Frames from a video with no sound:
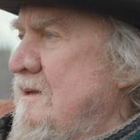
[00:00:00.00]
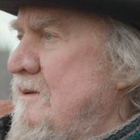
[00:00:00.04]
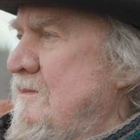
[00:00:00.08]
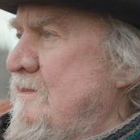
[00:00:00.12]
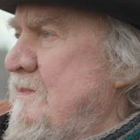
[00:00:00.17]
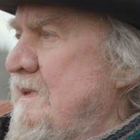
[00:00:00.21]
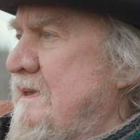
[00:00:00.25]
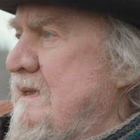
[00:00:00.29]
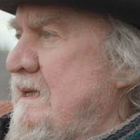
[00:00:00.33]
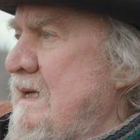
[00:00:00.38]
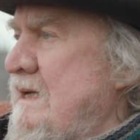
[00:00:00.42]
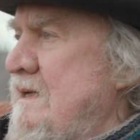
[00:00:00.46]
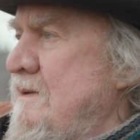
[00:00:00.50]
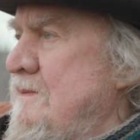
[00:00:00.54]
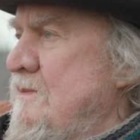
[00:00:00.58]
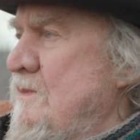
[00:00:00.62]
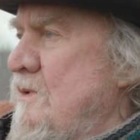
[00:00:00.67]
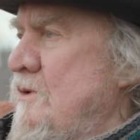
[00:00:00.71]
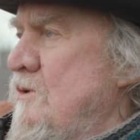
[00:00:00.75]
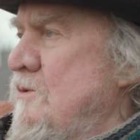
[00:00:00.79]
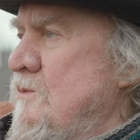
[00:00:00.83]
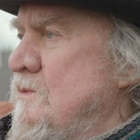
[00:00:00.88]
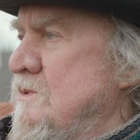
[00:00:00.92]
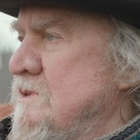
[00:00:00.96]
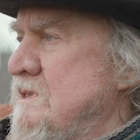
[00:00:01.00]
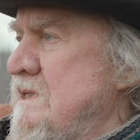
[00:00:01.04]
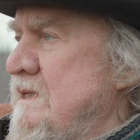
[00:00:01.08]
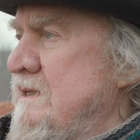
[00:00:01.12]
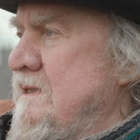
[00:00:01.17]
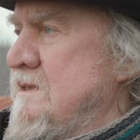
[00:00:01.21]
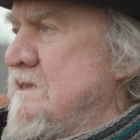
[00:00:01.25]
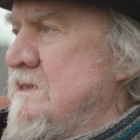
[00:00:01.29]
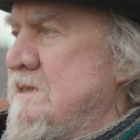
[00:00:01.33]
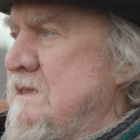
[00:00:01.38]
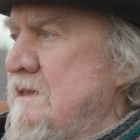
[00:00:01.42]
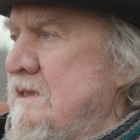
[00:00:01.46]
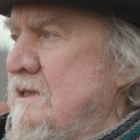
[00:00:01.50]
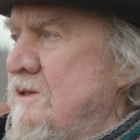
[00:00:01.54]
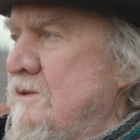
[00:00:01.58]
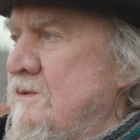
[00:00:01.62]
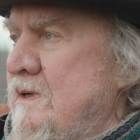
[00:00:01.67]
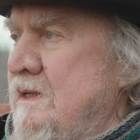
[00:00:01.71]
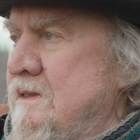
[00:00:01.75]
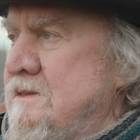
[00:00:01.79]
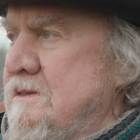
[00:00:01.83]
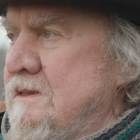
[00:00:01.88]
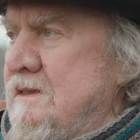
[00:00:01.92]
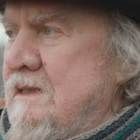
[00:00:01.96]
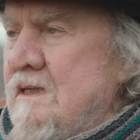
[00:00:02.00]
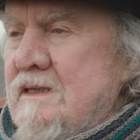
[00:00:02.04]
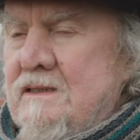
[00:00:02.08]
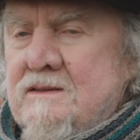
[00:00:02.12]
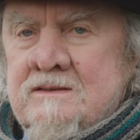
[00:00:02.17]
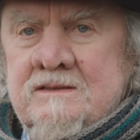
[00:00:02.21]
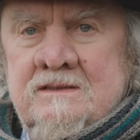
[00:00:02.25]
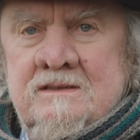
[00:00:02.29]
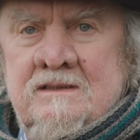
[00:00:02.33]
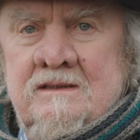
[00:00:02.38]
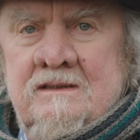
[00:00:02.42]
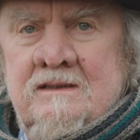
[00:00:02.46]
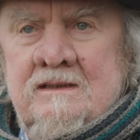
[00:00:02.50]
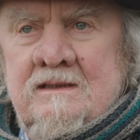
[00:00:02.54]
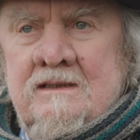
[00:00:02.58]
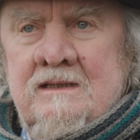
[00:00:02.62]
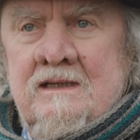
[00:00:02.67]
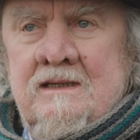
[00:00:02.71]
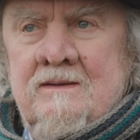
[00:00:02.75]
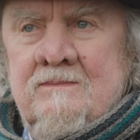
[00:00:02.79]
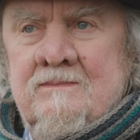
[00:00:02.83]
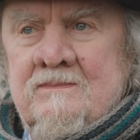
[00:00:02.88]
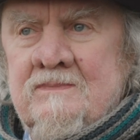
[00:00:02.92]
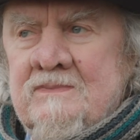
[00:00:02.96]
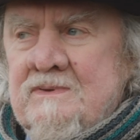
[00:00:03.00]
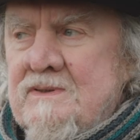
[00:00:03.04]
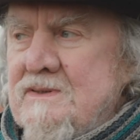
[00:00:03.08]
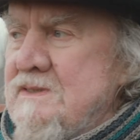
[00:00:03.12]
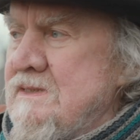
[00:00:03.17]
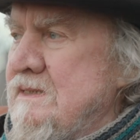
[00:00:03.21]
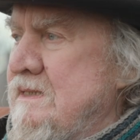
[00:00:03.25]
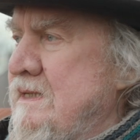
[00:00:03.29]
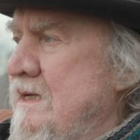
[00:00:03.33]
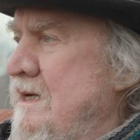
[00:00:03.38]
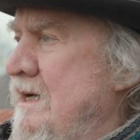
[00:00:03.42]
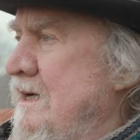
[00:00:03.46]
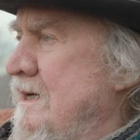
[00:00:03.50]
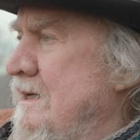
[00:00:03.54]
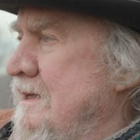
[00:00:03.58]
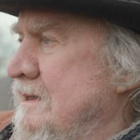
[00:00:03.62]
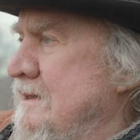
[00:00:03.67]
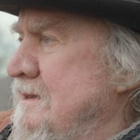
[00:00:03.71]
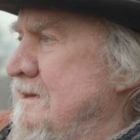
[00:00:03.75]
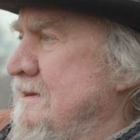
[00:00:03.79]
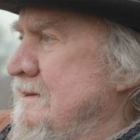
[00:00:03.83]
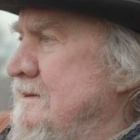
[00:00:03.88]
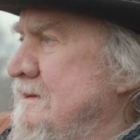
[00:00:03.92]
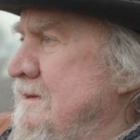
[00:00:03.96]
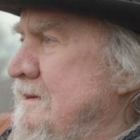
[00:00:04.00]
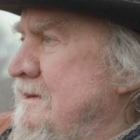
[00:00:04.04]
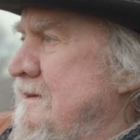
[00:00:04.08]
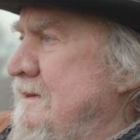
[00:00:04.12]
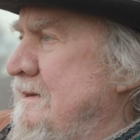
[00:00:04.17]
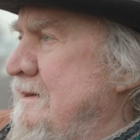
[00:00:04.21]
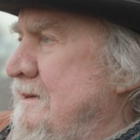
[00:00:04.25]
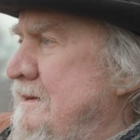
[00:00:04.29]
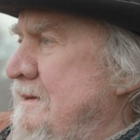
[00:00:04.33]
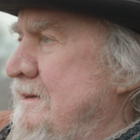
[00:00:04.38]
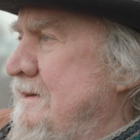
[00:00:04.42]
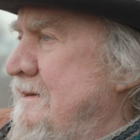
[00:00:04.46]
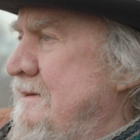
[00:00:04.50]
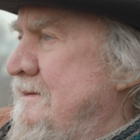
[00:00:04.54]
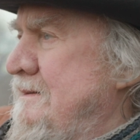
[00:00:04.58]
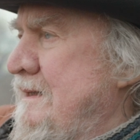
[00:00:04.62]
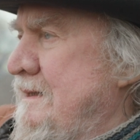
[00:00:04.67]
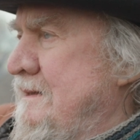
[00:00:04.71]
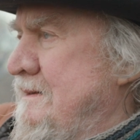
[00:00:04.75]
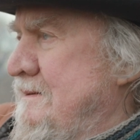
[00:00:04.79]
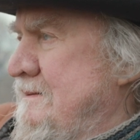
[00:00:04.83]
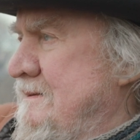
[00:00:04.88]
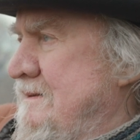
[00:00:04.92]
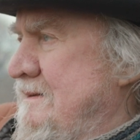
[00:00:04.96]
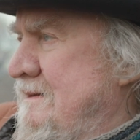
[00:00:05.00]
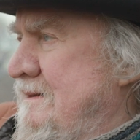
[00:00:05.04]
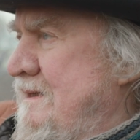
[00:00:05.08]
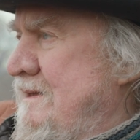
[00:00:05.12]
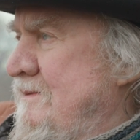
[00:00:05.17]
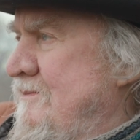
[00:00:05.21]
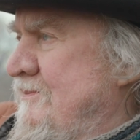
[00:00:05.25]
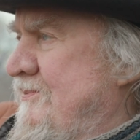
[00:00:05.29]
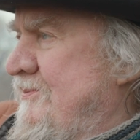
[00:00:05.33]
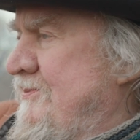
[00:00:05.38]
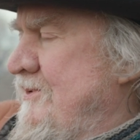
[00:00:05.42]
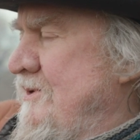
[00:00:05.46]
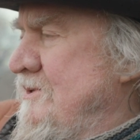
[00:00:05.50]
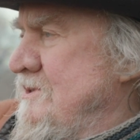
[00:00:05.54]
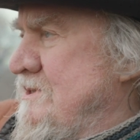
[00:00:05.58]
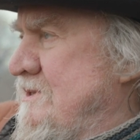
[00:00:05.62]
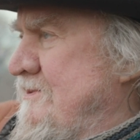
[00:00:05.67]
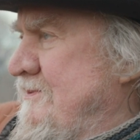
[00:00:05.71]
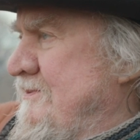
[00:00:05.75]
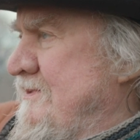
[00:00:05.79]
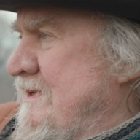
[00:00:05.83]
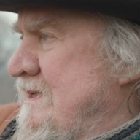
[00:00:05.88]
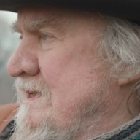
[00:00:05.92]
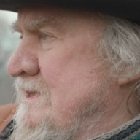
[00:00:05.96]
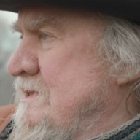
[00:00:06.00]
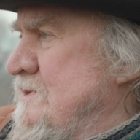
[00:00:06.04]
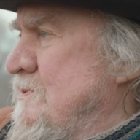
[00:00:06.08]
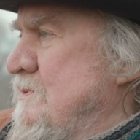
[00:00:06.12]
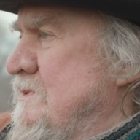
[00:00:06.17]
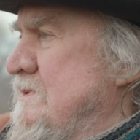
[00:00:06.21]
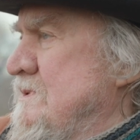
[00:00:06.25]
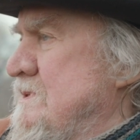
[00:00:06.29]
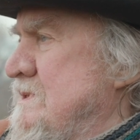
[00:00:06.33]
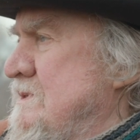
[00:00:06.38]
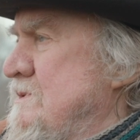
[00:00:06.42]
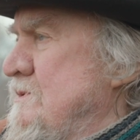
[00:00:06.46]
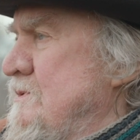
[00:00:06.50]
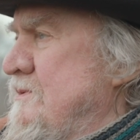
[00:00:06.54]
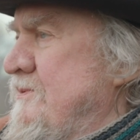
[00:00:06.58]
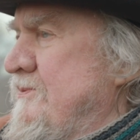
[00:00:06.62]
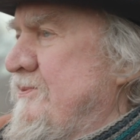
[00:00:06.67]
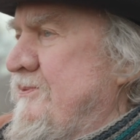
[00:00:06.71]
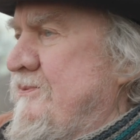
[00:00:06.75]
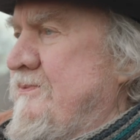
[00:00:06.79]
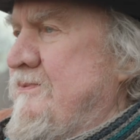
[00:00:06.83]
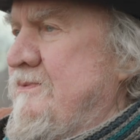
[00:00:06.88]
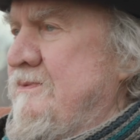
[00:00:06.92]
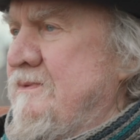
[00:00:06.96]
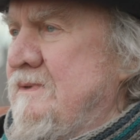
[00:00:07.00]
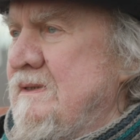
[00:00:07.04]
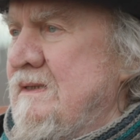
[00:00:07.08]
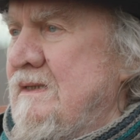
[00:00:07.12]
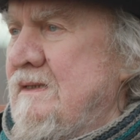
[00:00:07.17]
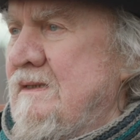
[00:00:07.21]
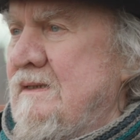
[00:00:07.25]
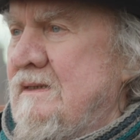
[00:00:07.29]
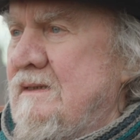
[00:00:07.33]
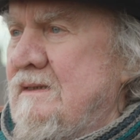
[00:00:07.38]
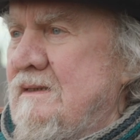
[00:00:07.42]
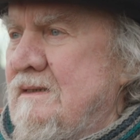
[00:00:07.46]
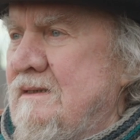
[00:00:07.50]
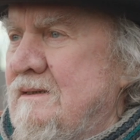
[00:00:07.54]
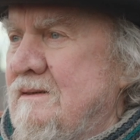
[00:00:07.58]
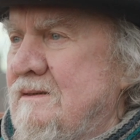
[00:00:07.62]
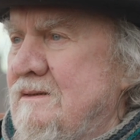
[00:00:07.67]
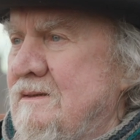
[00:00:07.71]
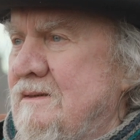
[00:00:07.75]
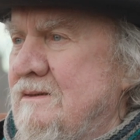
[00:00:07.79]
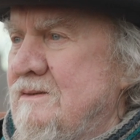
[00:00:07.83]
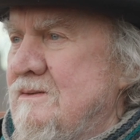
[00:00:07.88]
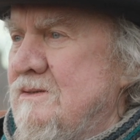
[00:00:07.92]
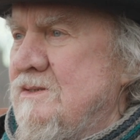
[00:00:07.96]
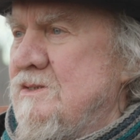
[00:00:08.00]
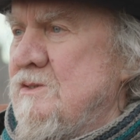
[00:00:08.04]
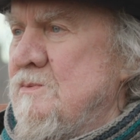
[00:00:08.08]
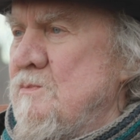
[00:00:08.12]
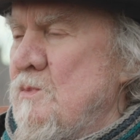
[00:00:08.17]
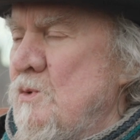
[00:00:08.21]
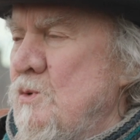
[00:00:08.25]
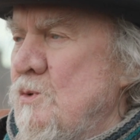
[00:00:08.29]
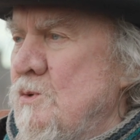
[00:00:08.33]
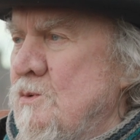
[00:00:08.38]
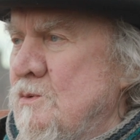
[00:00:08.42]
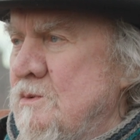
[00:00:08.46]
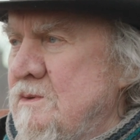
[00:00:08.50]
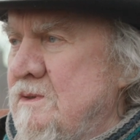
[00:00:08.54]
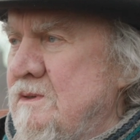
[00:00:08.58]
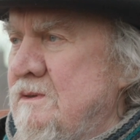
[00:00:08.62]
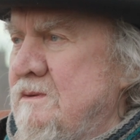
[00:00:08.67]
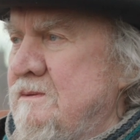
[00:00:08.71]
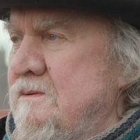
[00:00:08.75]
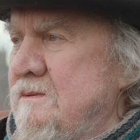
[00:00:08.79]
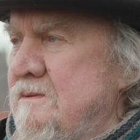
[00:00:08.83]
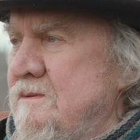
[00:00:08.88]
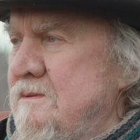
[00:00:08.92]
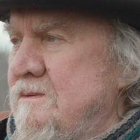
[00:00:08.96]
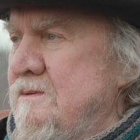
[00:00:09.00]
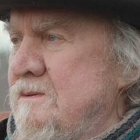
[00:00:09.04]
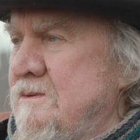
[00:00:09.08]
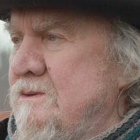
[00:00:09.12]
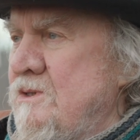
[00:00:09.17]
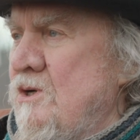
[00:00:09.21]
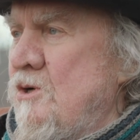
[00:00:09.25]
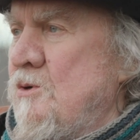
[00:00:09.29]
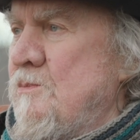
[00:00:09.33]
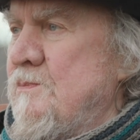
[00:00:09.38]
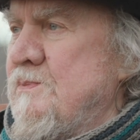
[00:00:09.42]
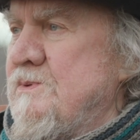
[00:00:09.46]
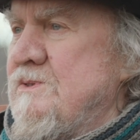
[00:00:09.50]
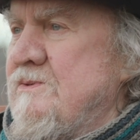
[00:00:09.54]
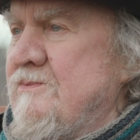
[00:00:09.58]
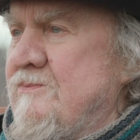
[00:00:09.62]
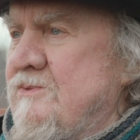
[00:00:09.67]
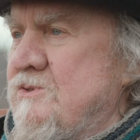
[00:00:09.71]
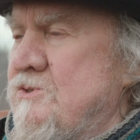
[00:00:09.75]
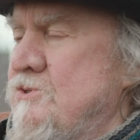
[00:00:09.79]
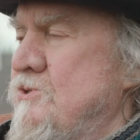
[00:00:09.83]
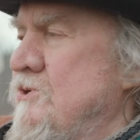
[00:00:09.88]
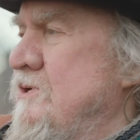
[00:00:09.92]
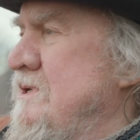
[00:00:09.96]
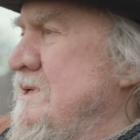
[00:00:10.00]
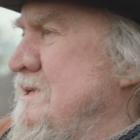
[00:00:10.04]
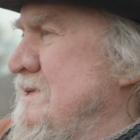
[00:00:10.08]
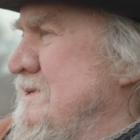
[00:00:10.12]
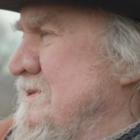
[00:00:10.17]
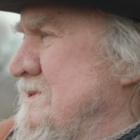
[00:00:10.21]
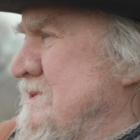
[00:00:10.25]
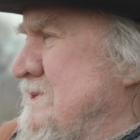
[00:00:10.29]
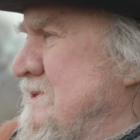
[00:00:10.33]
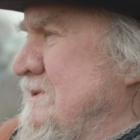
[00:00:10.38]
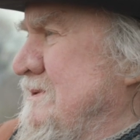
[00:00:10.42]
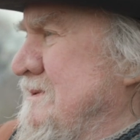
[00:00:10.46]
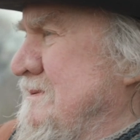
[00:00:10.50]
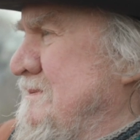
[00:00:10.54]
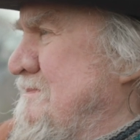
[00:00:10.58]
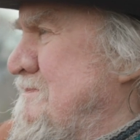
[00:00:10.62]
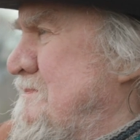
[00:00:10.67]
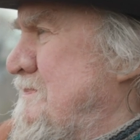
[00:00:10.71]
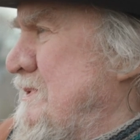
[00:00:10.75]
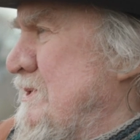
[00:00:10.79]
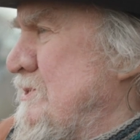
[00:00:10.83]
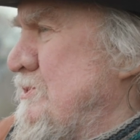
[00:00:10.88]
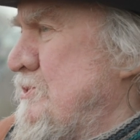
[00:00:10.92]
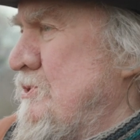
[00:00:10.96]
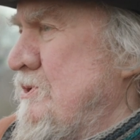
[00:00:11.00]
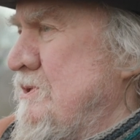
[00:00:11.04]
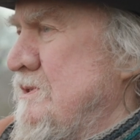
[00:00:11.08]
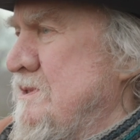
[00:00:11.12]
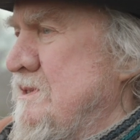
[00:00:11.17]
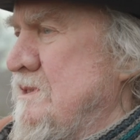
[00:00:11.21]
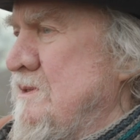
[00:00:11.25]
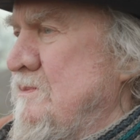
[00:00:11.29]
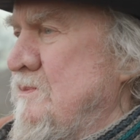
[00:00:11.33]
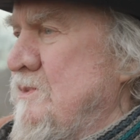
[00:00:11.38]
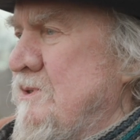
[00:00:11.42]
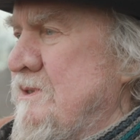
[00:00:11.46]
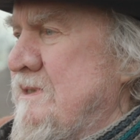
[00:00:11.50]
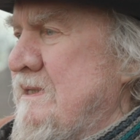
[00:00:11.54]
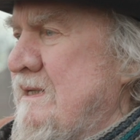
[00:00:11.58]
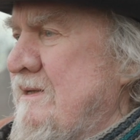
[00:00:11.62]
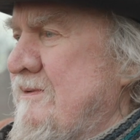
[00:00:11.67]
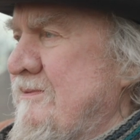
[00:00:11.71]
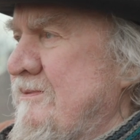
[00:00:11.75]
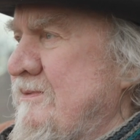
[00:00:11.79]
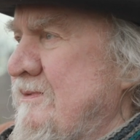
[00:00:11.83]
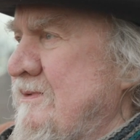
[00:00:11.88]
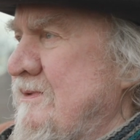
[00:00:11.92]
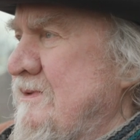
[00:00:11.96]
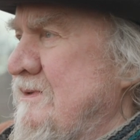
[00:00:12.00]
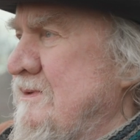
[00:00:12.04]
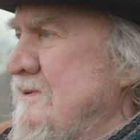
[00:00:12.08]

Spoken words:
became almost like a silhouette against the sky, and then in front of this was sort of small copse of trees and bushes and what have you.